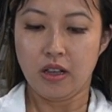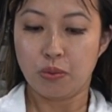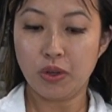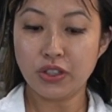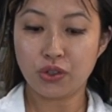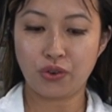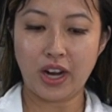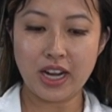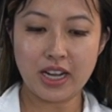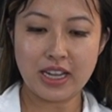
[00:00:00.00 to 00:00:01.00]
What's
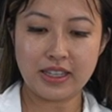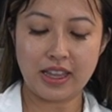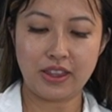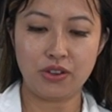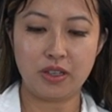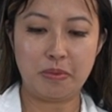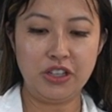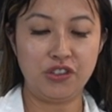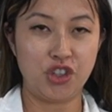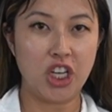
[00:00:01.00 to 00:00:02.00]
great is that there's a
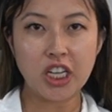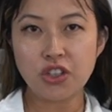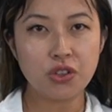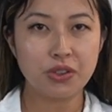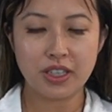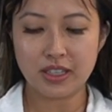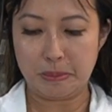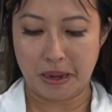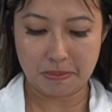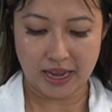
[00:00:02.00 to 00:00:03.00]
bunch of chicken juices
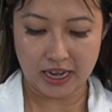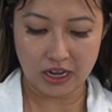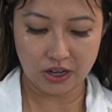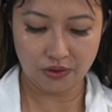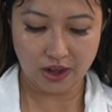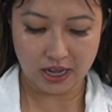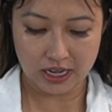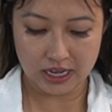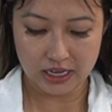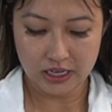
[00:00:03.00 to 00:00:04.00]
in my pan
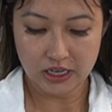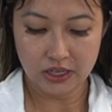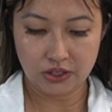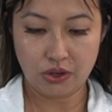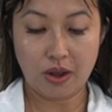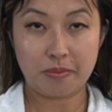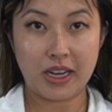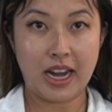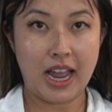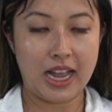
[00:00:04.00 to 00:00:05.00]
already, so I'm
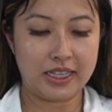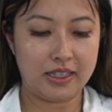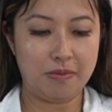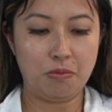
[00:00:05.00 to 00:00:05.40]
going to add some